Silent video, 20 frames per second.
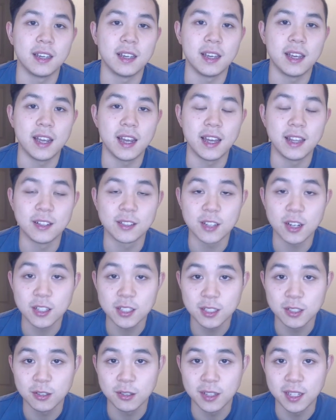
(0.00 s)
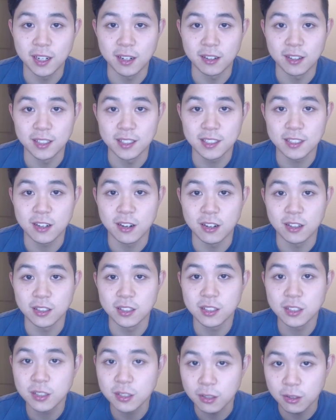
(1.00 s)
And there's also the earnings call
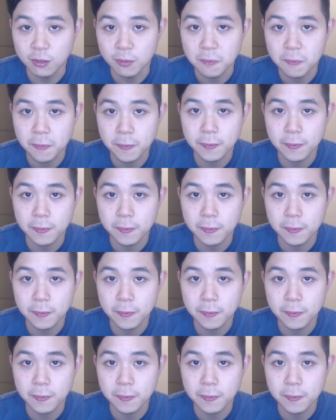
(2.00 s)
too.